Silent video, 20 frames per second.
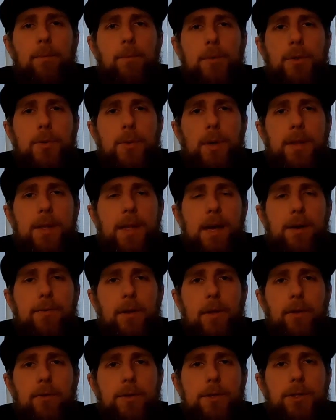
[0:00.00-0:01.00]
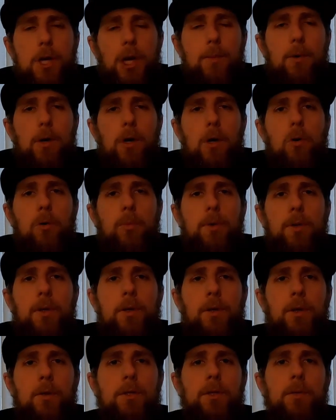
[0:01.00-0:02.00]
between the air filter and the turbo, we'll be
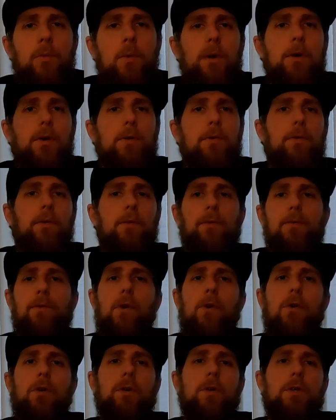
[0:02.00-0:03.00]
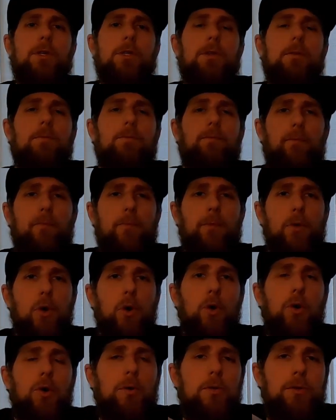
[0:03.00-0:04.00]
using one of Funk's
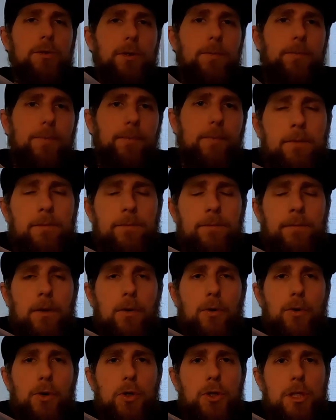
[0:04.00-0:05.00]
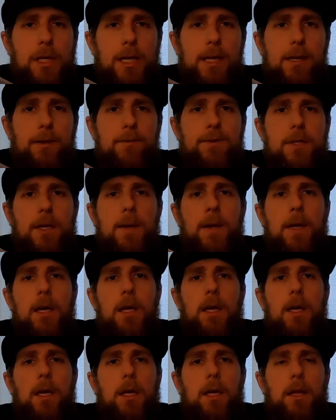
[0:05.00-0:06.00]
Gold Velcro Sleeves.
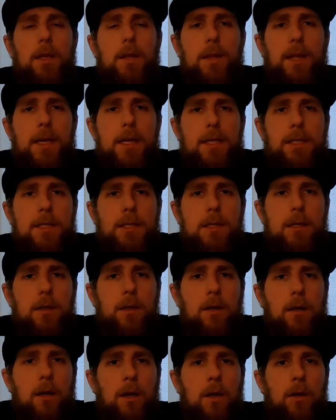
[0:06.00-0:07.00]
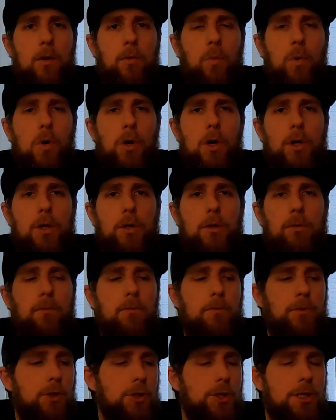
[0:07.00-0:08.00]
These work
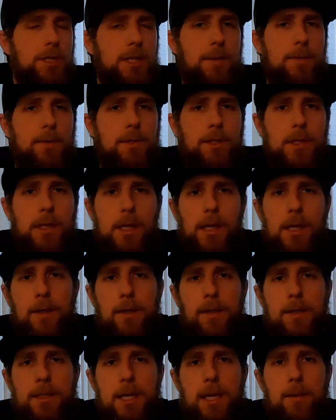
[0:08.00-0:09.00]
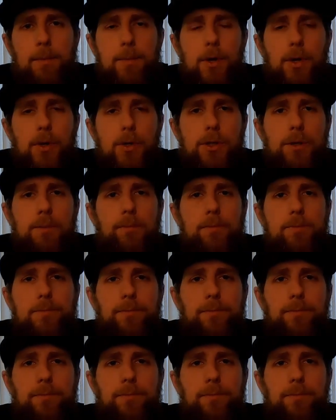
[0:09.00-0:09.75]
just the same as the tape does,